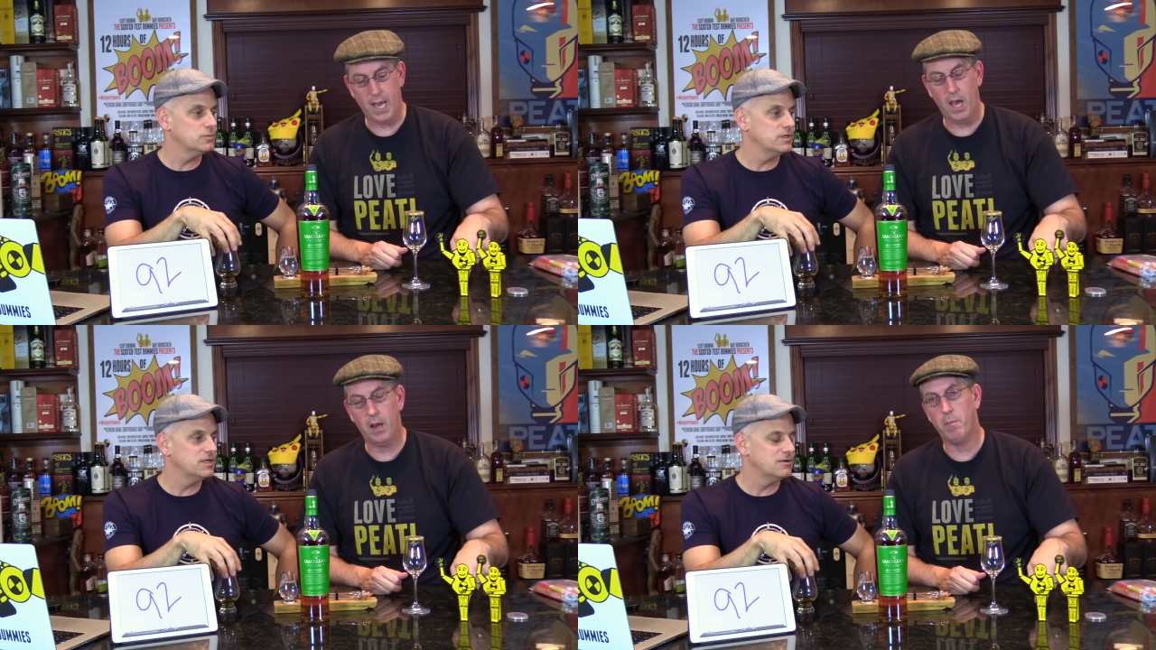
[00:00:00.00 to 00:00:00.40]

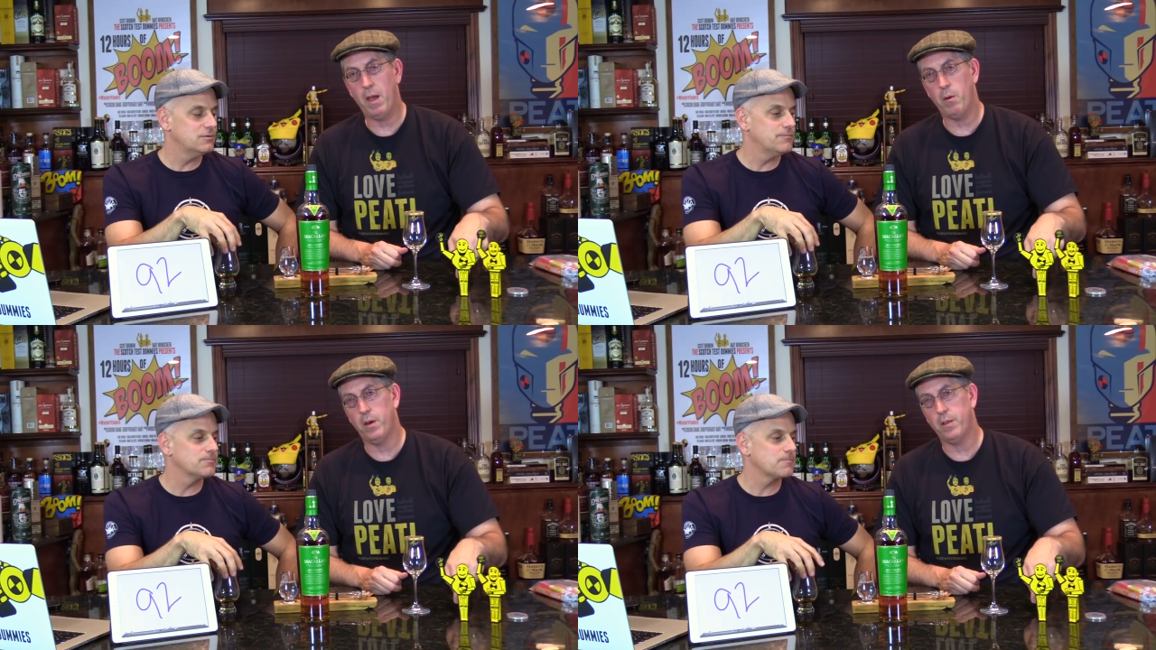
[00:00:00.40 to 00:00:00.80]
Speaker 1: down and
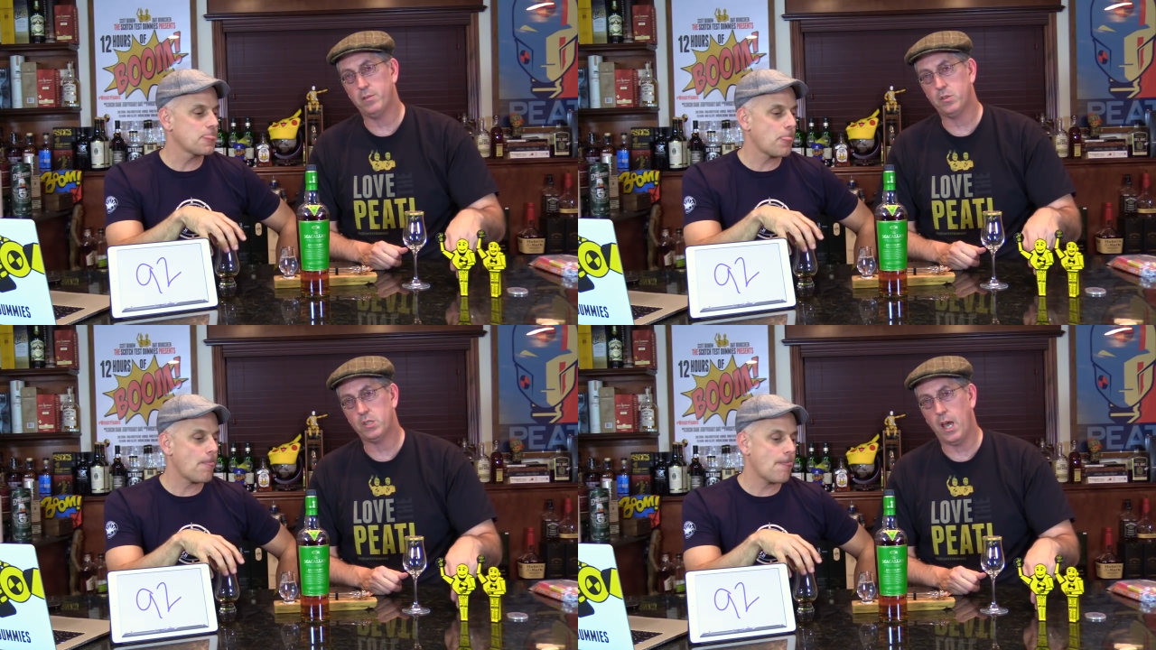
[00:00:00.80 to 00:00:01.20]
met
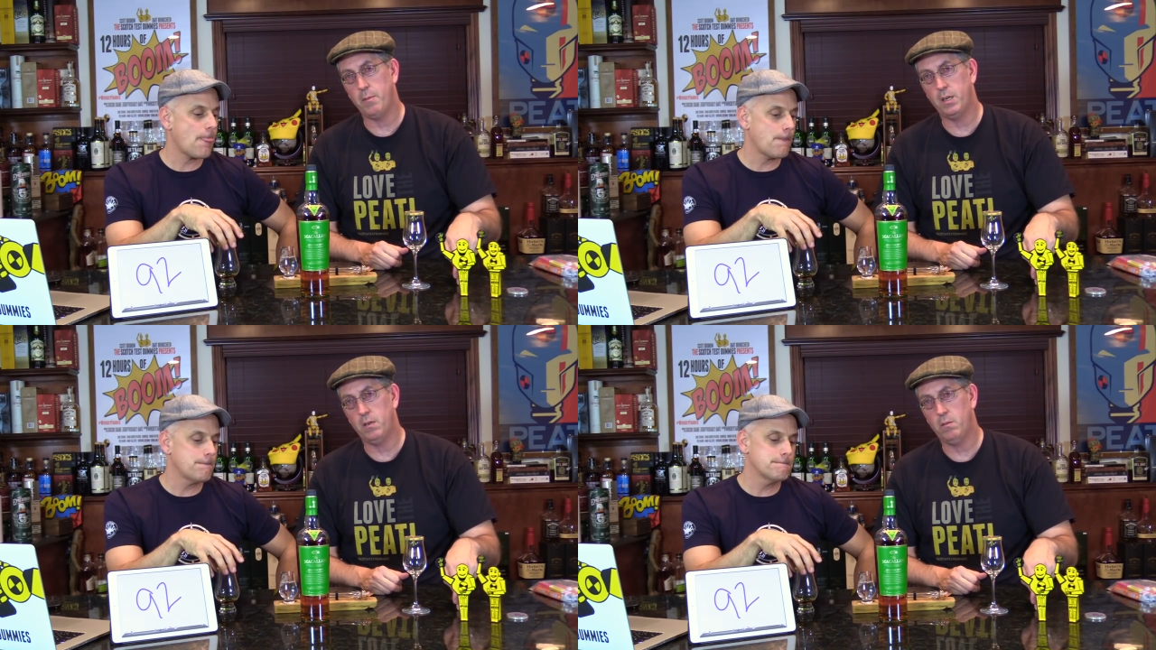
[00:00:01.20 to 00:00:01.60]
with
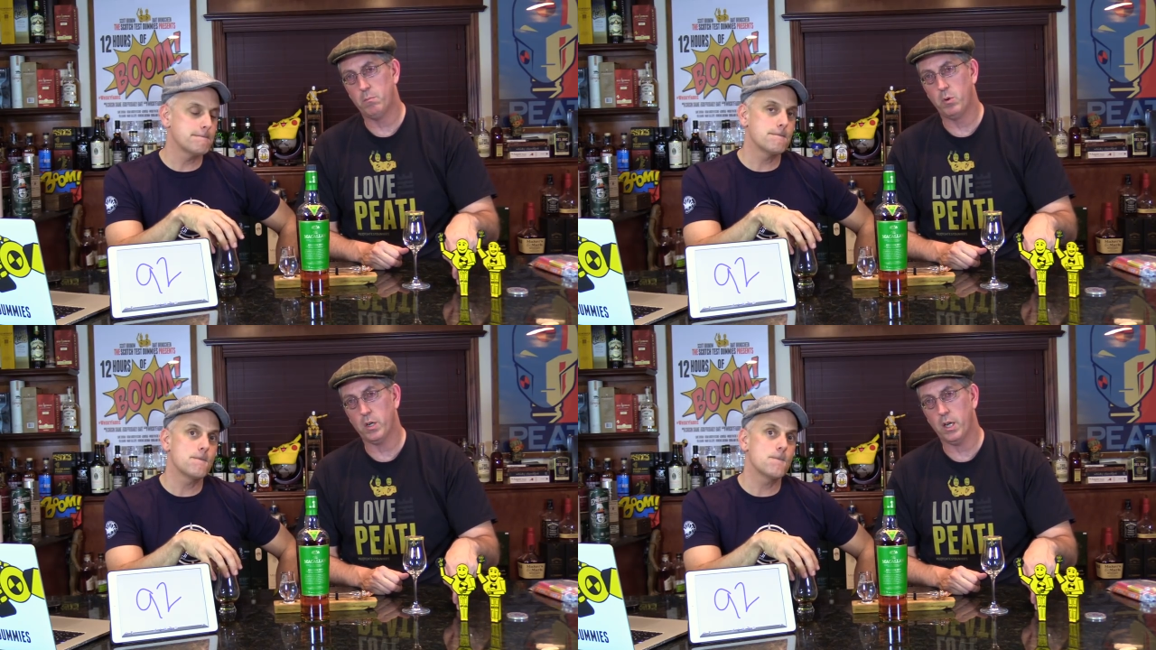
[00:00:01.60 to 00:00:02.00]
Simon
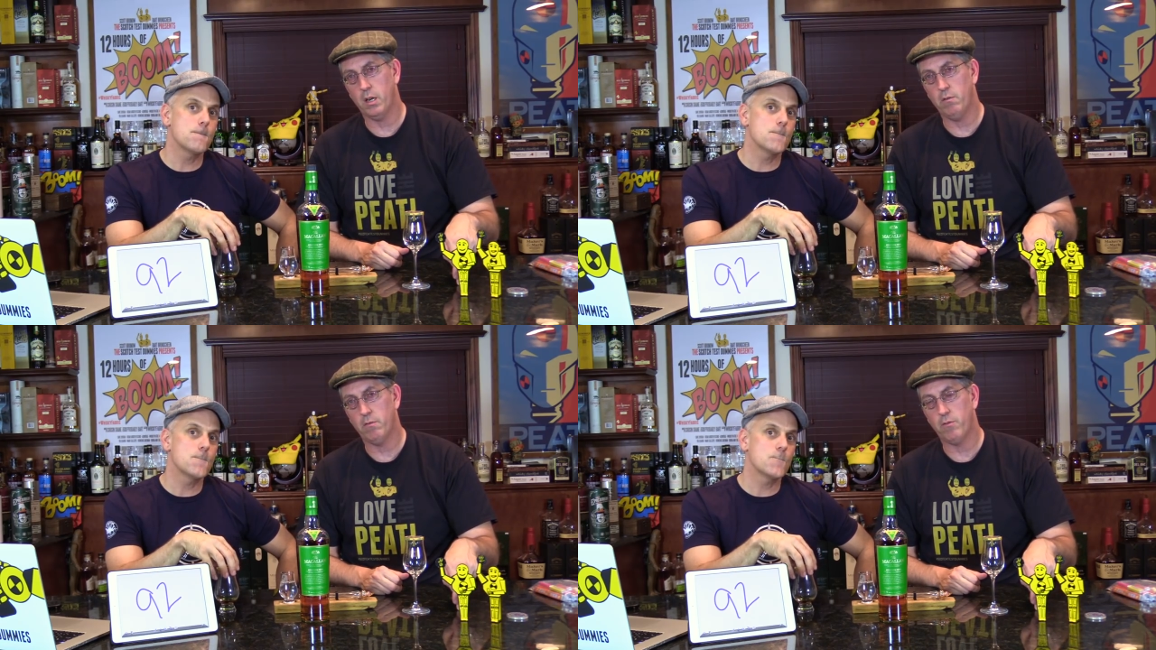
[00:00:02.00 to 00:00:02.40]

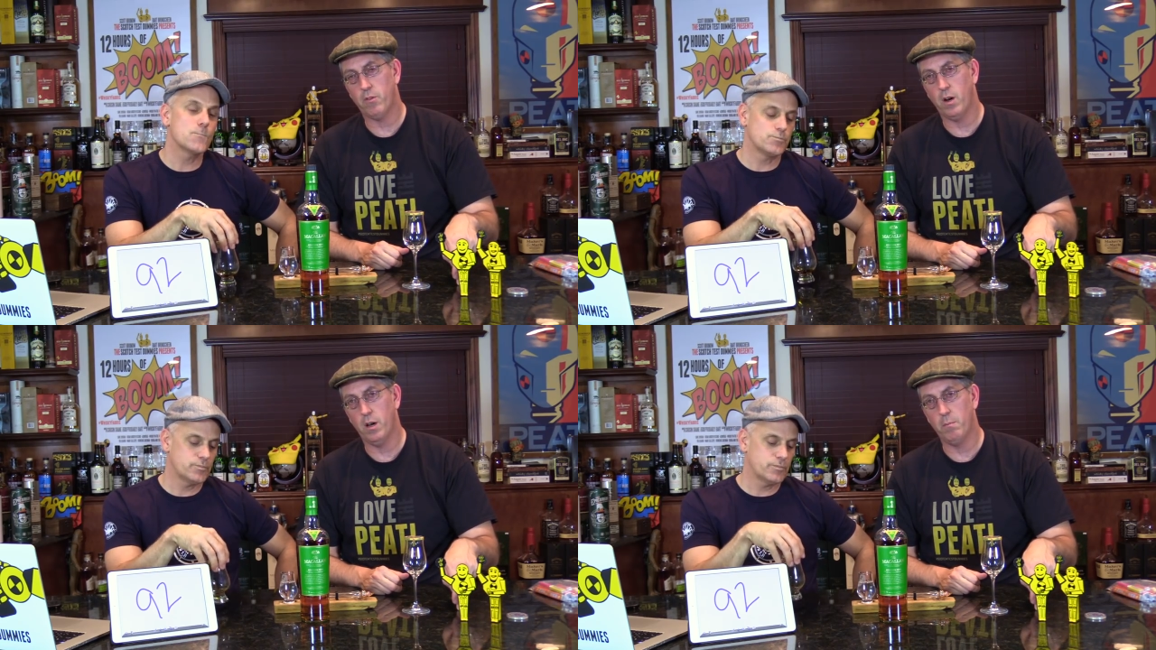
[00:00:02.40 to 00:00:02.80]
Brooking
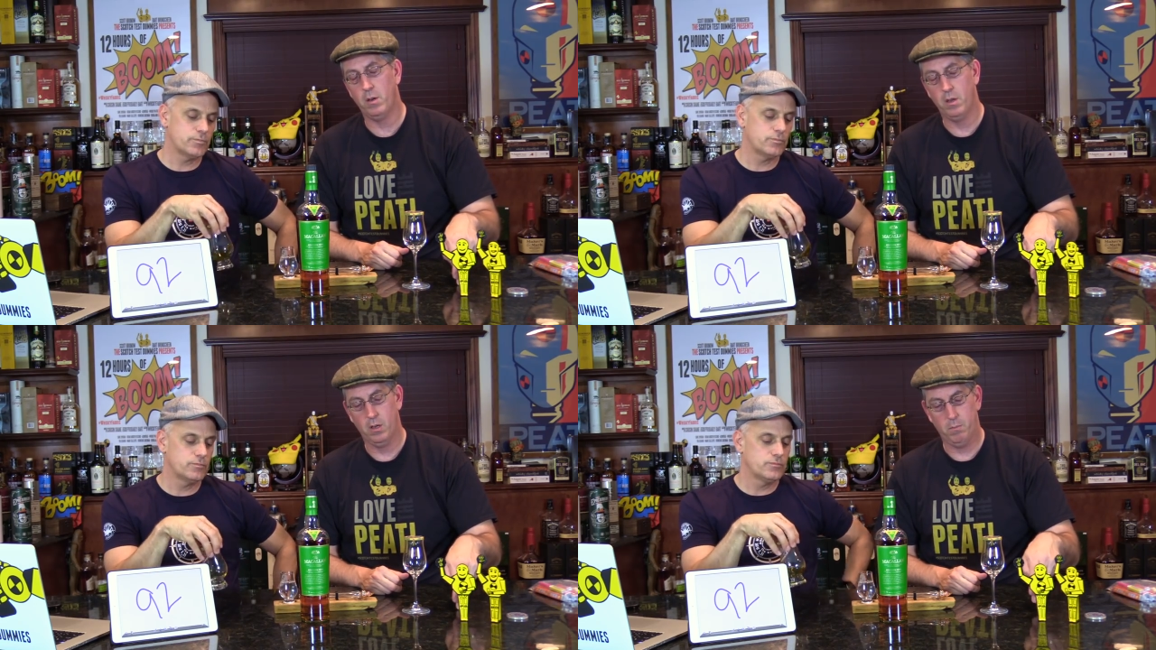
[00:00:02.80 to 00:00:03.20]
from